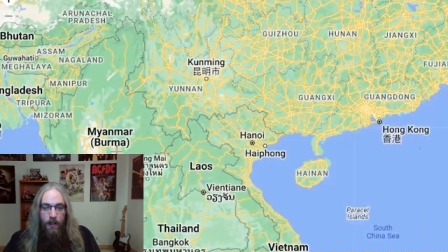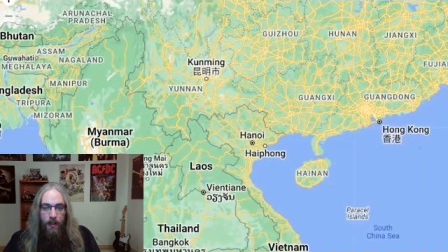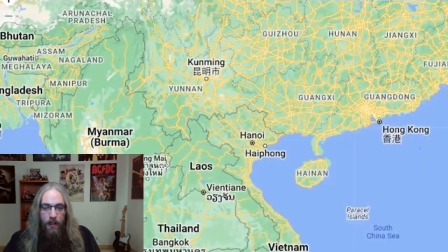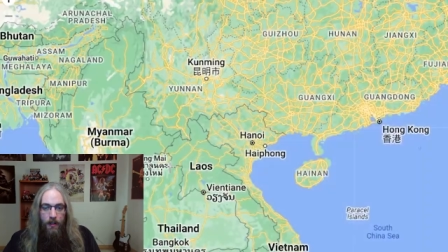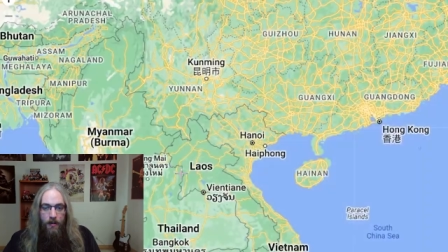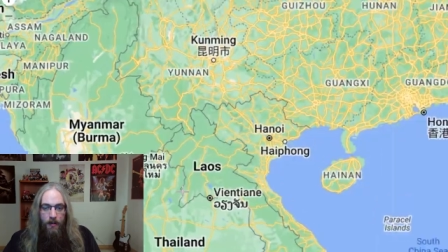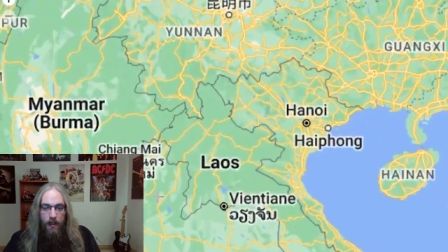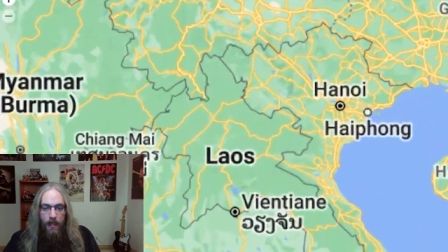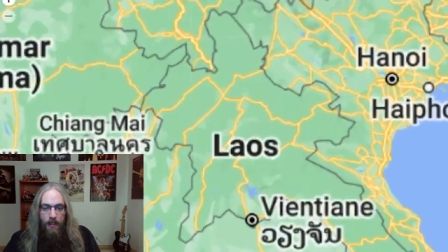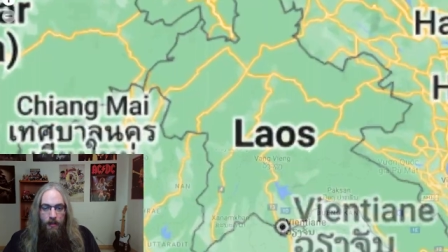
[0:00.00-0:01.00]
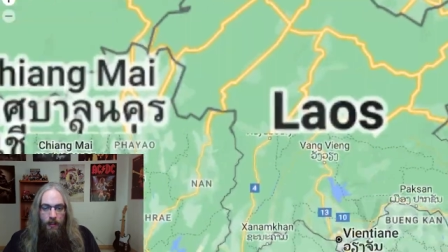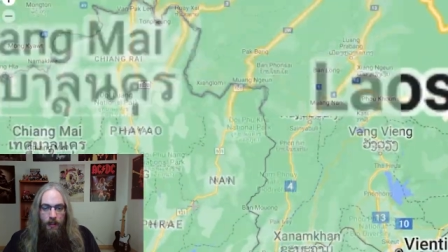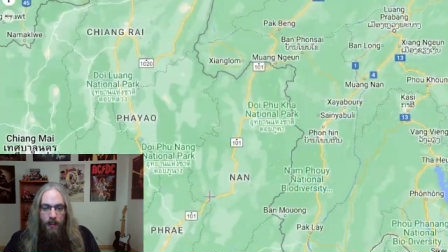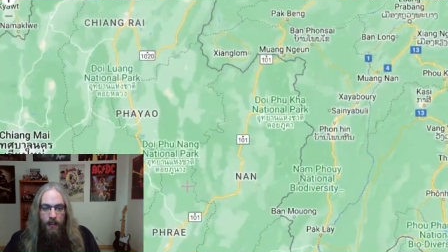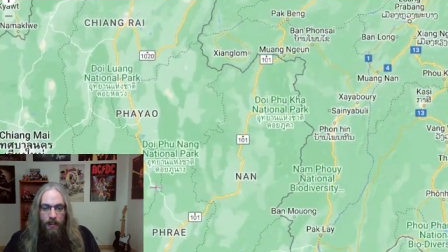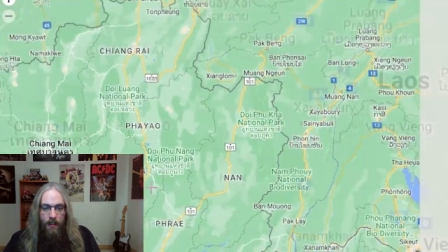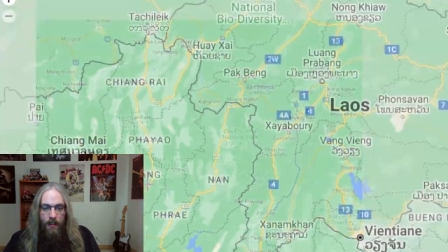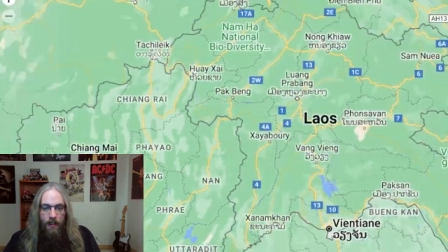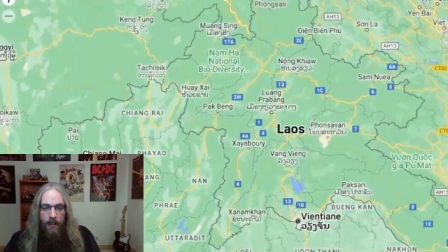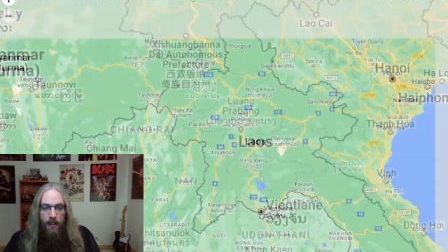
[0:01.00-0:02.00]
is likely
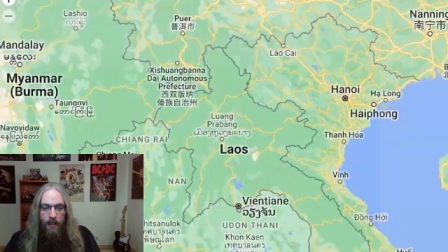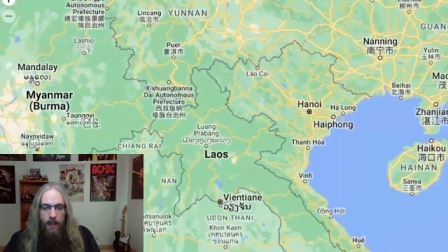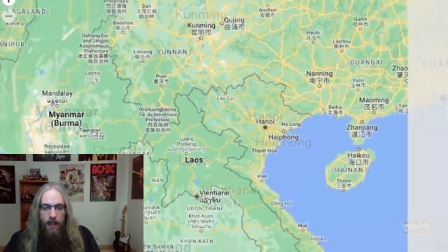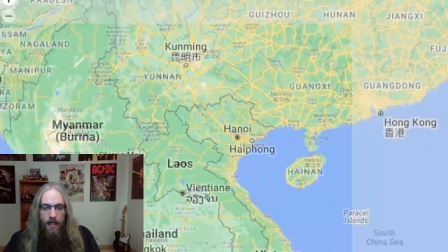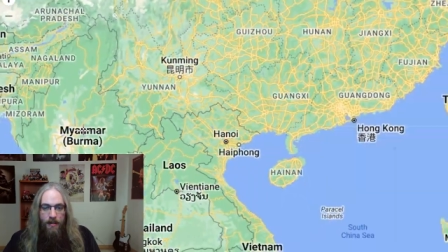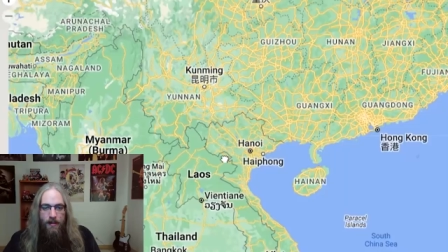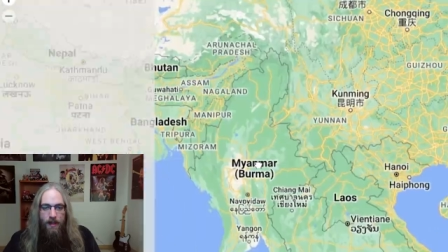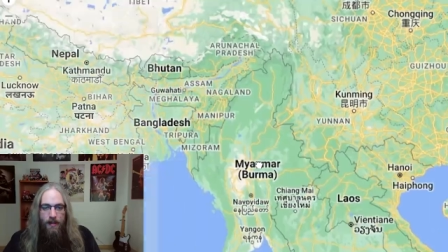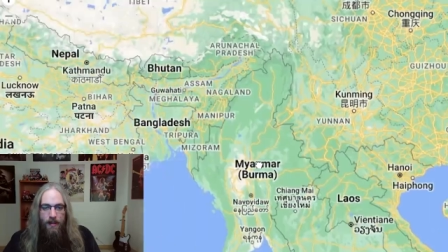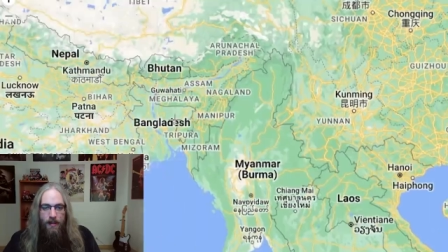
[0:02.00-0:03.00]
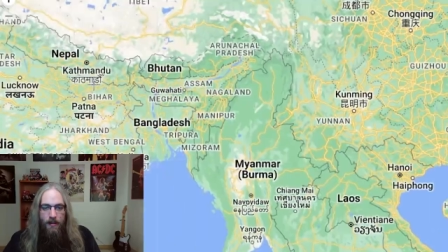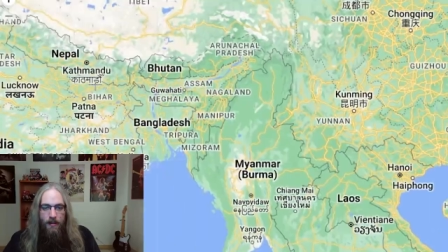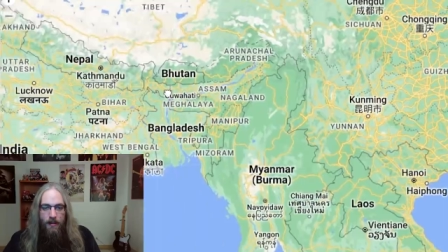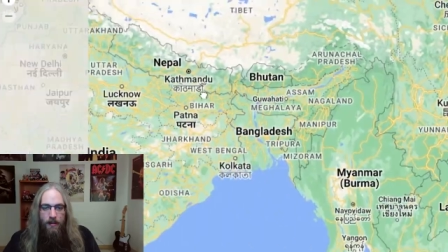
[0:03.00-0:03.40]
Delhi. That's Thailand.